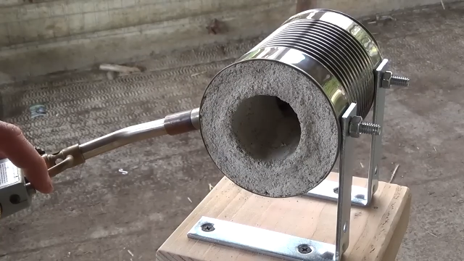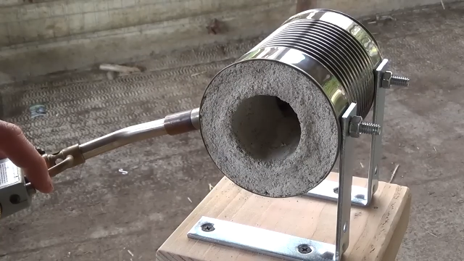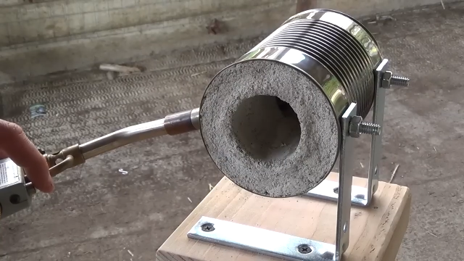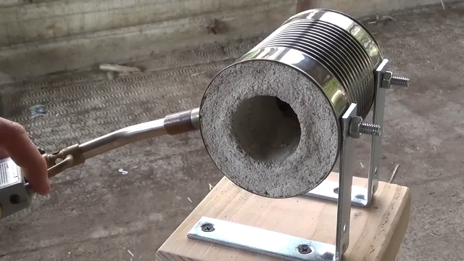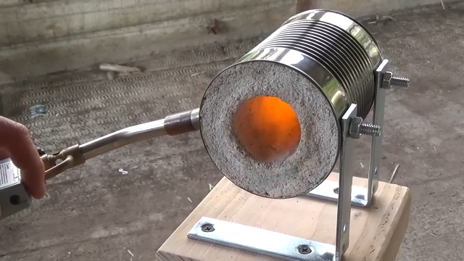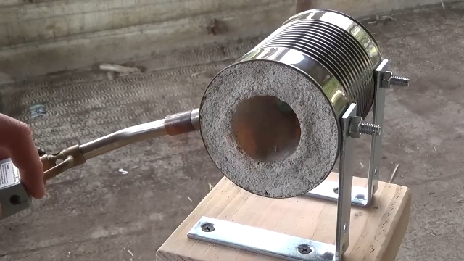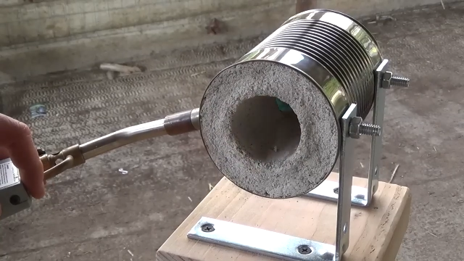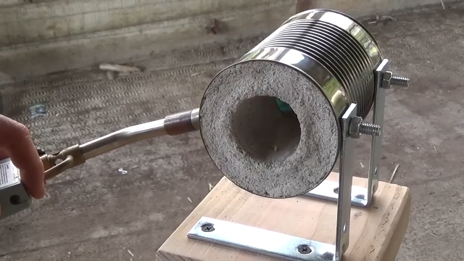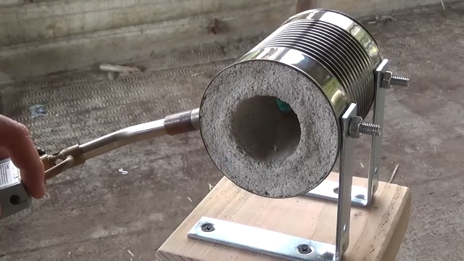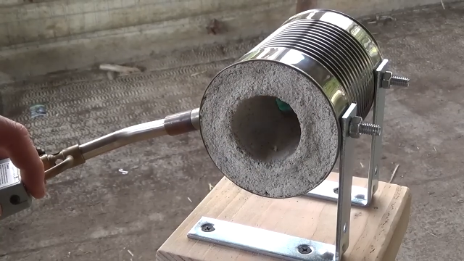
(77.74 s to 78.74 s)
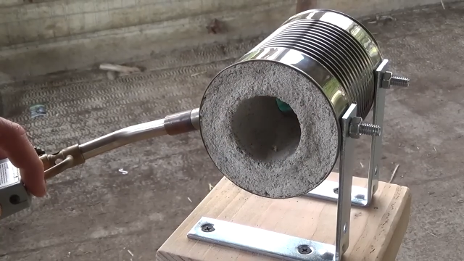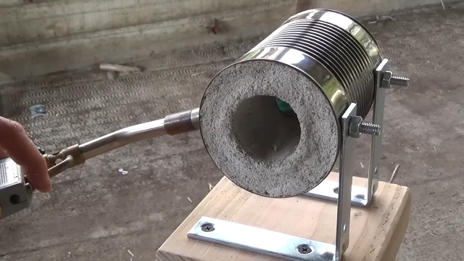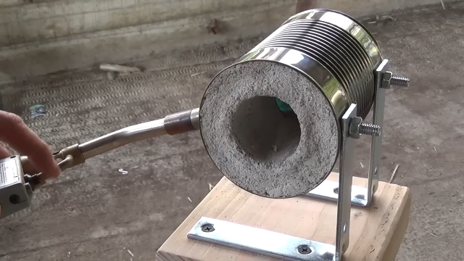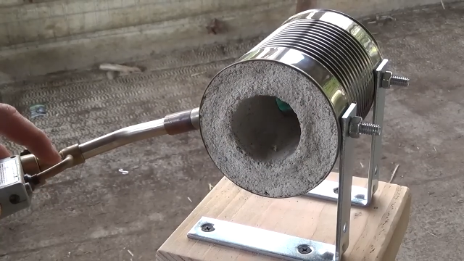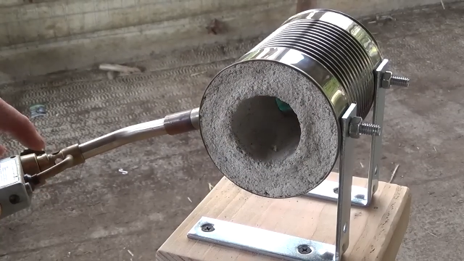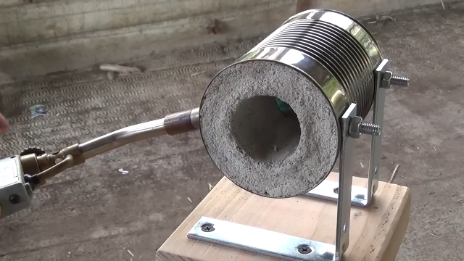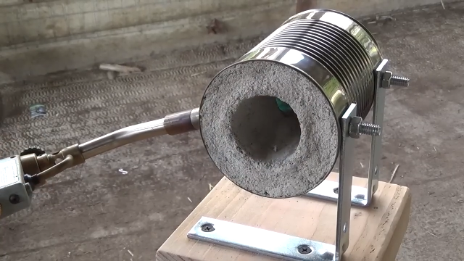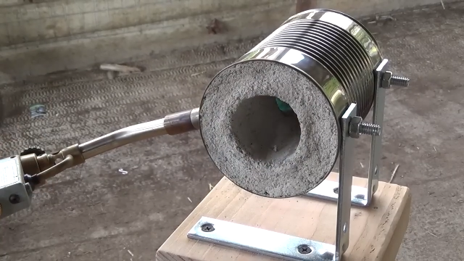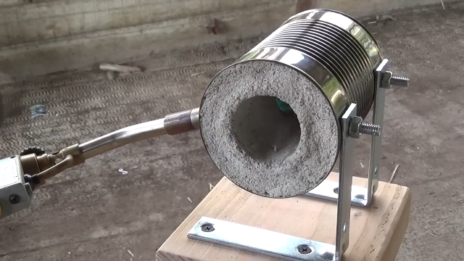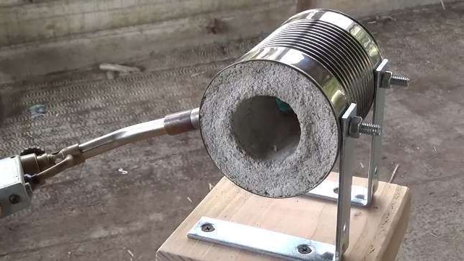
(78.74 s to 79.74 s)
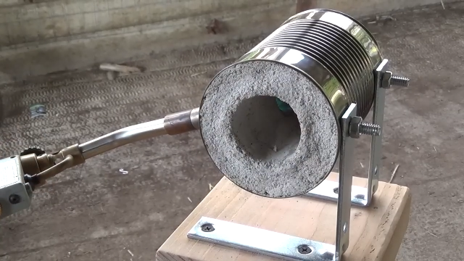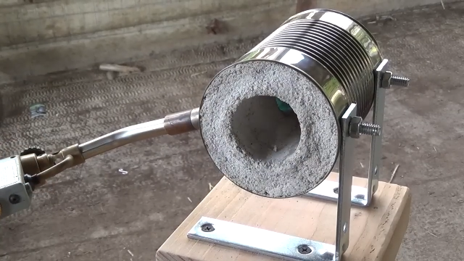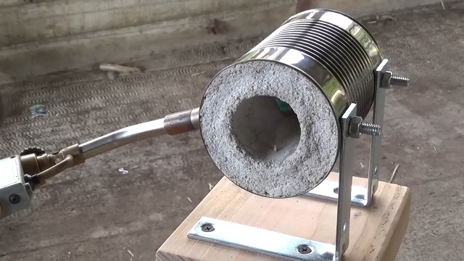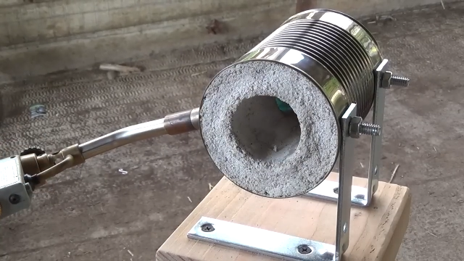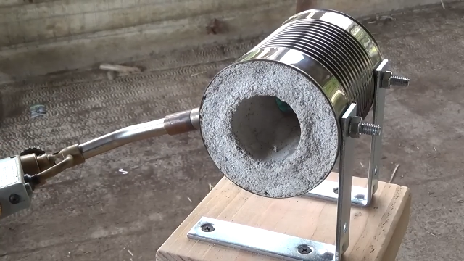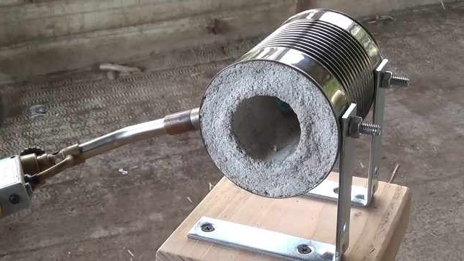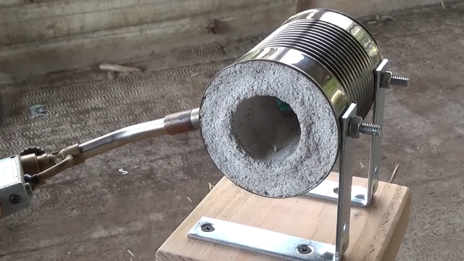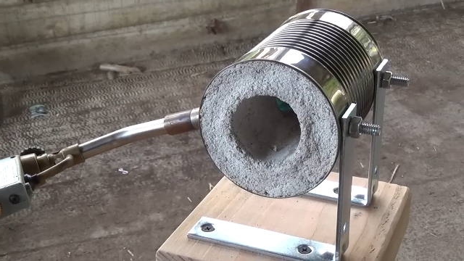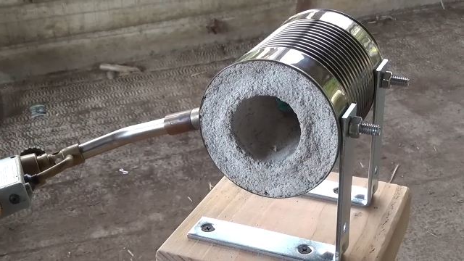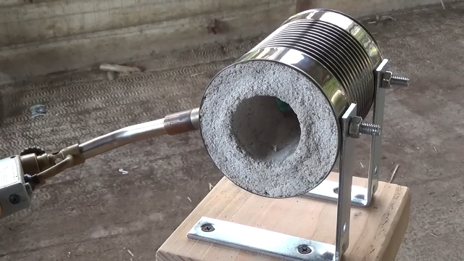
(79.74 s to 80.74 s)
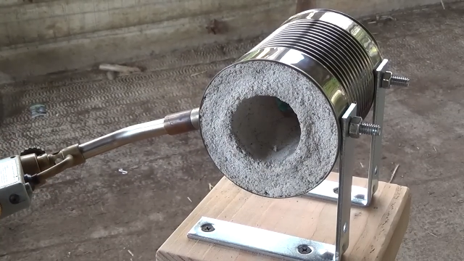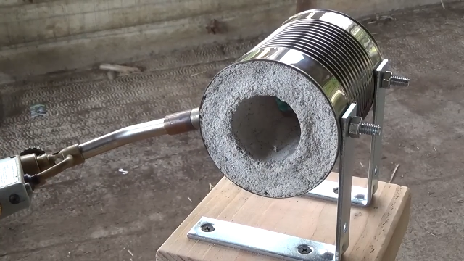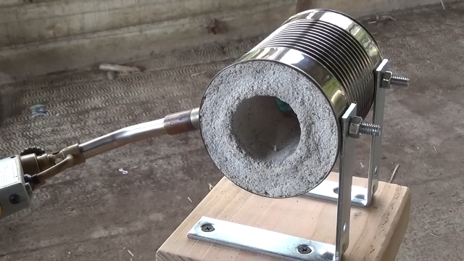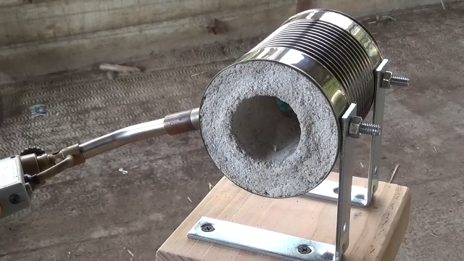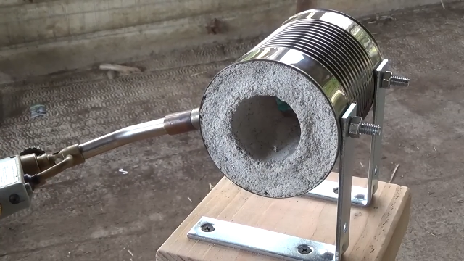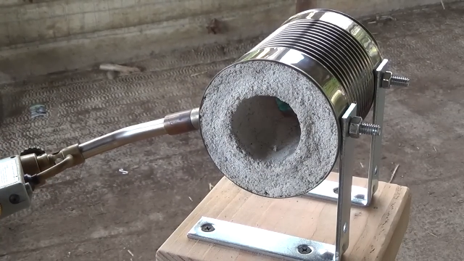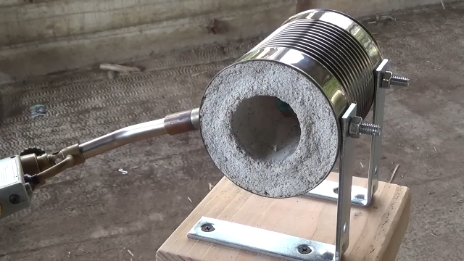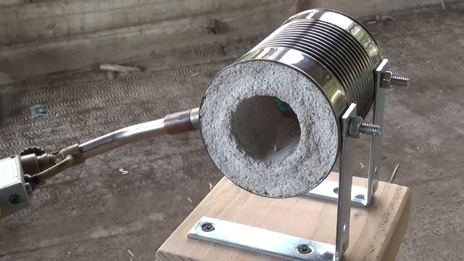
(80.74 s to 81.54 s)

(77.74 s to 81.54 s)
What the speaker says: No face is visible, so there are no lips to read.